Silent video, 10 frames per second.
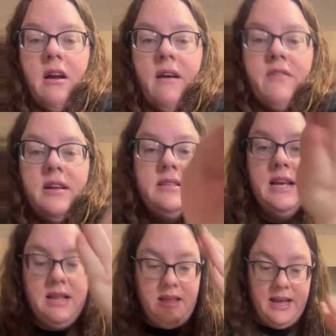I've got
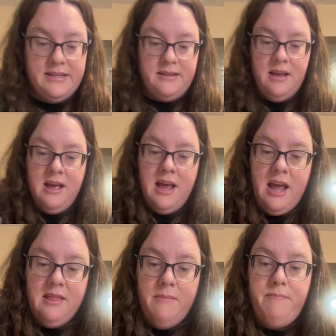10 of these,
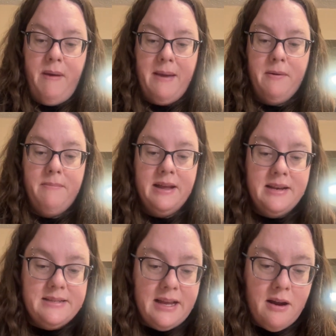and the paper bend
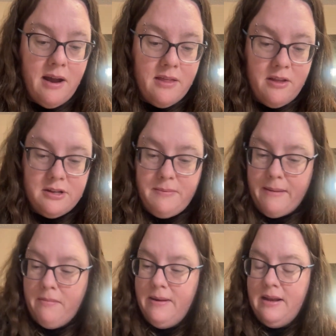is here, and then there's a
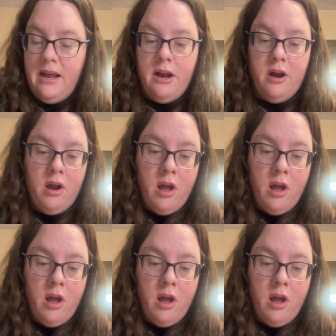paper bend here.